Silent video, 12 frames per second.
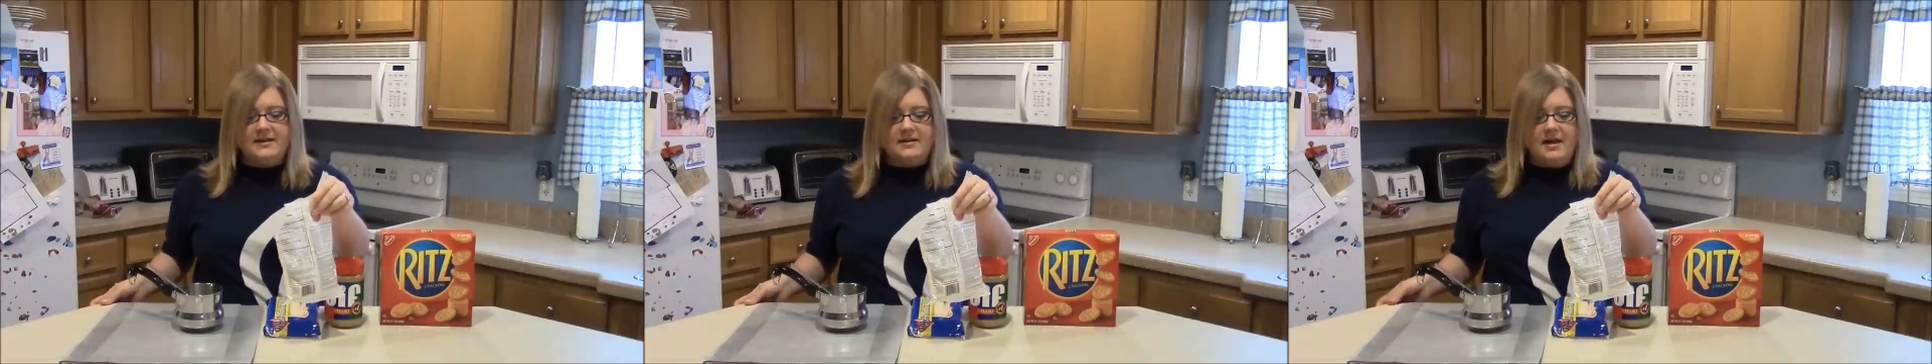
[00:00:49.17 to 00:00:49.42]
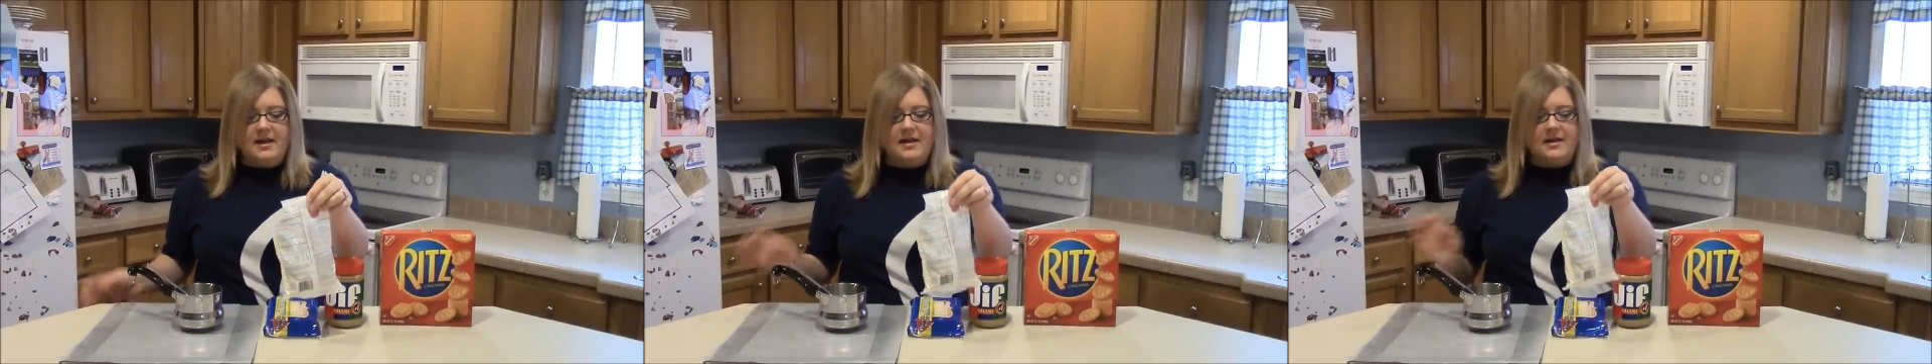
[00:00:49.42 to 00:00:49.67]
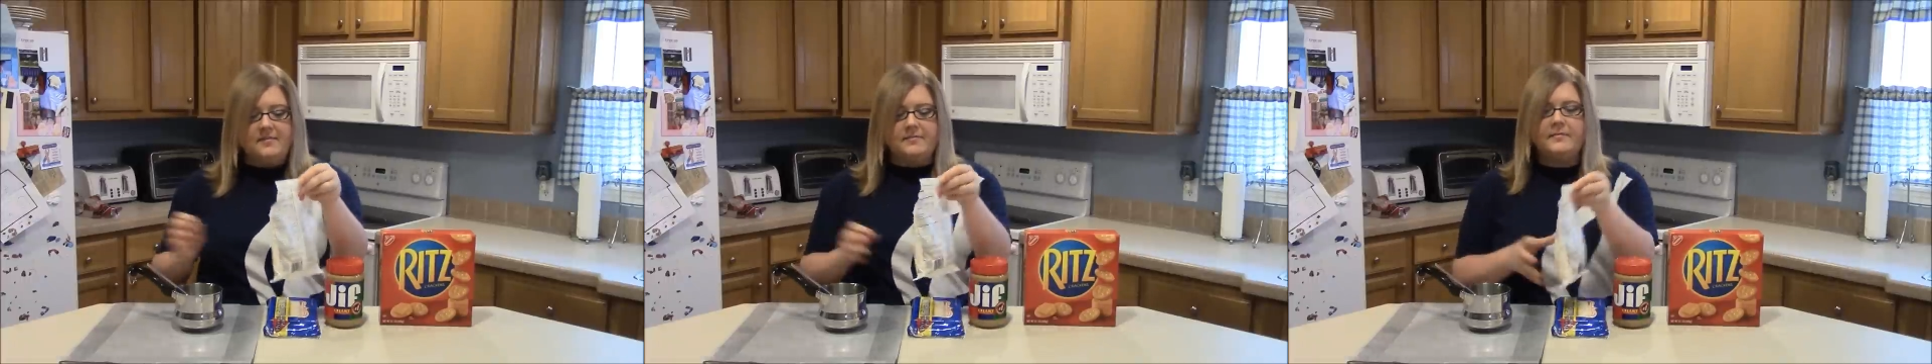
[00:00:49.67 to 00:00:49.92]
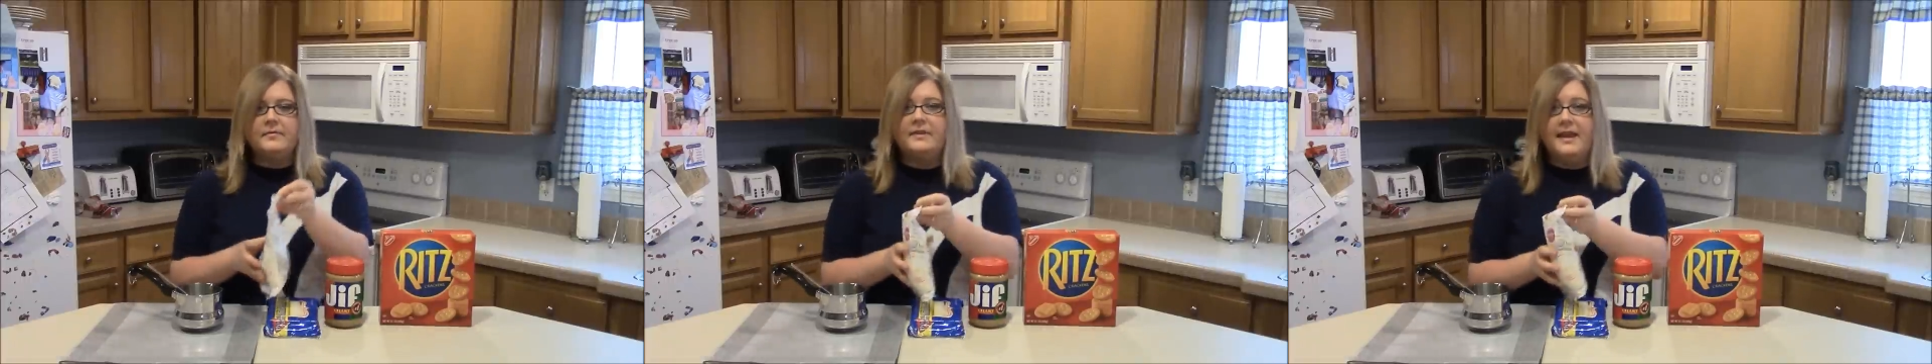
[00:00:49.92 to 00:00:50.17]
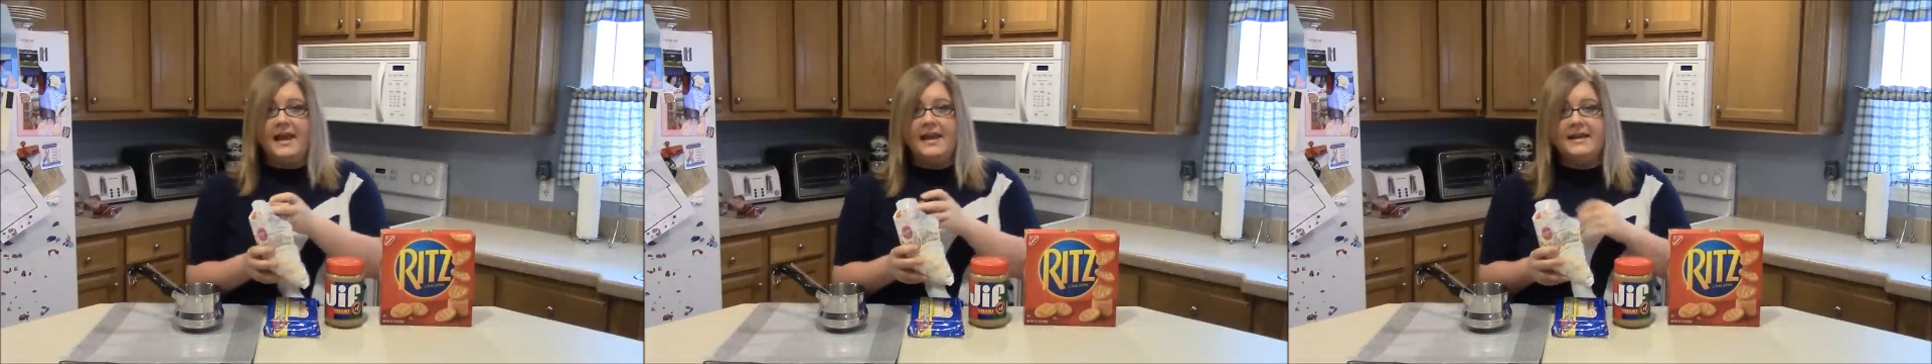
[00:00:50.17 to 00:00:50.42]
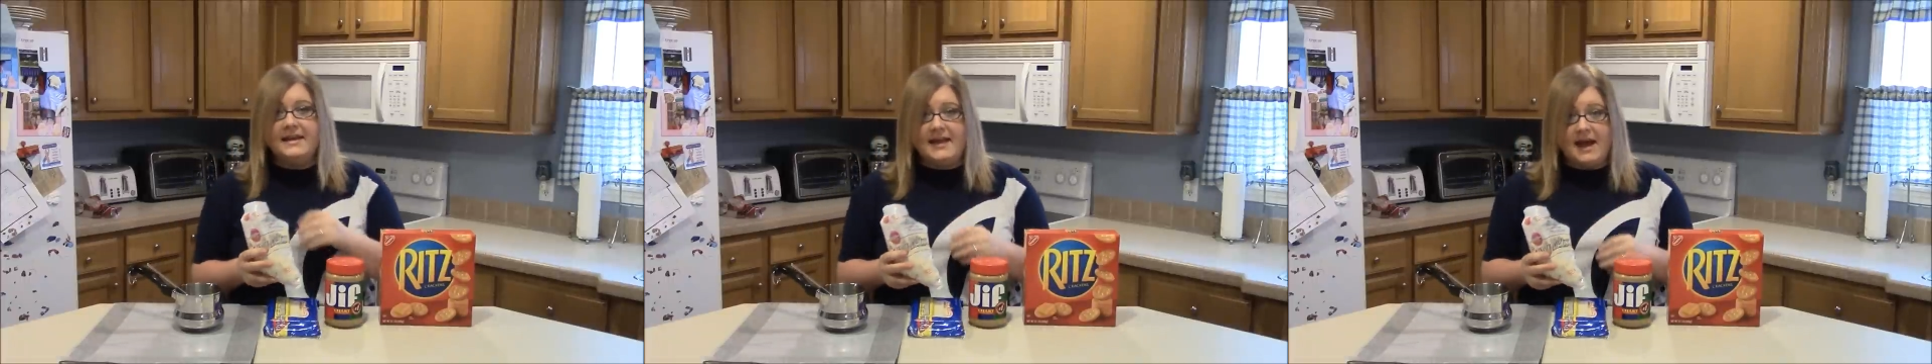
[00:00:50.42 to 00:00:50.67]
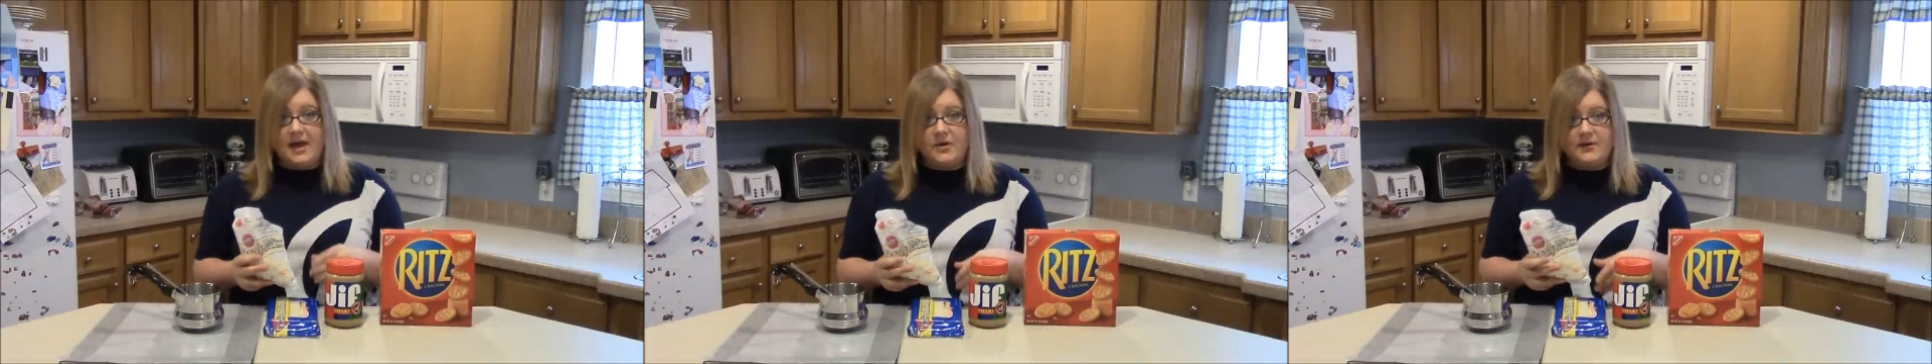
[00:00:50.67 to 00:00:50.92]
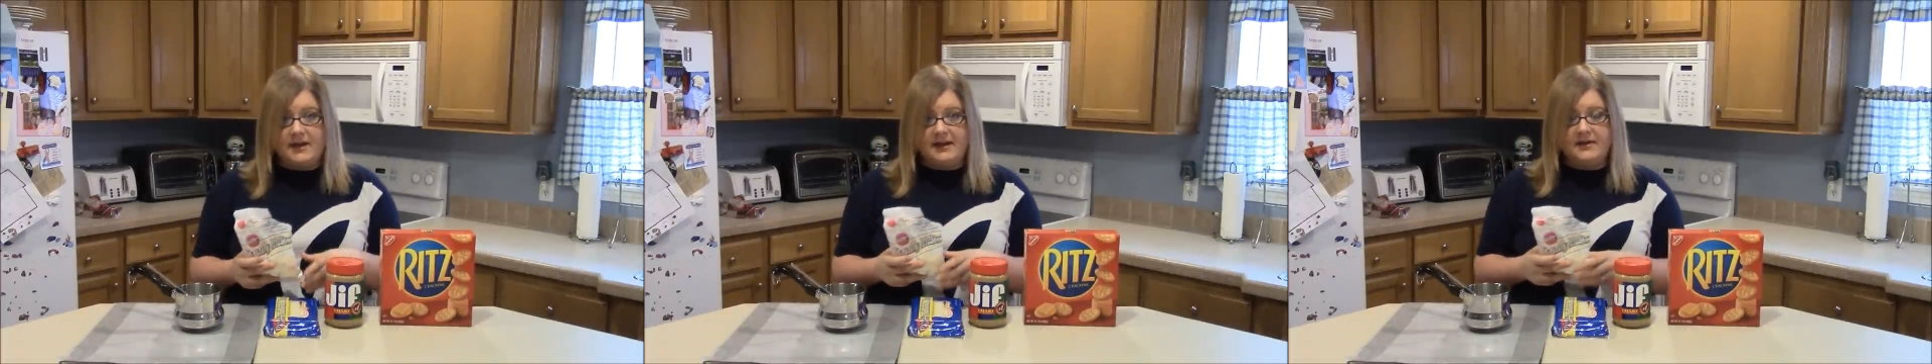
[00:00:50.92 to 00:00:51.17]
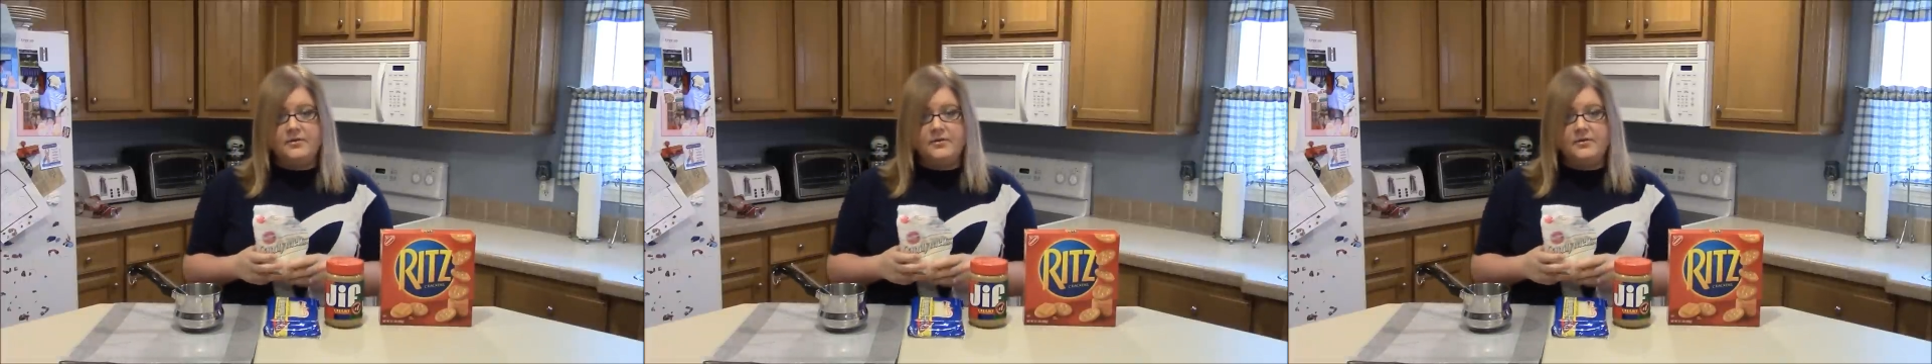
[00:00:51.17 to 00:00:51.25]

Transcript: um, candy coating.